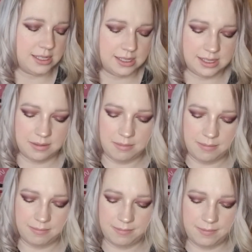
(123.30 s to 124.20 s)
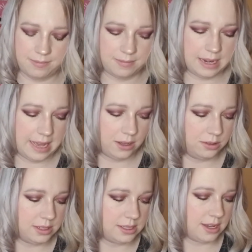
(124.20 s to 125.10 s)
and some
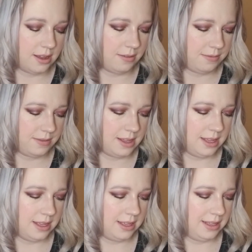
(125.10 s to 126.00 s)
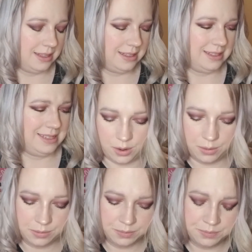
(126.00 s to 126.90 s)
nail stuff. So
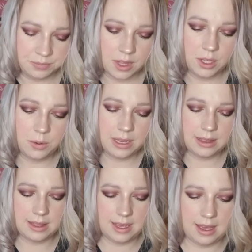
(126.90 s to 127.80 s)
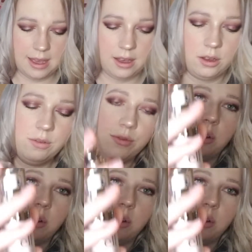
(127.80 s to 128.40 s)
you get the e.l.f.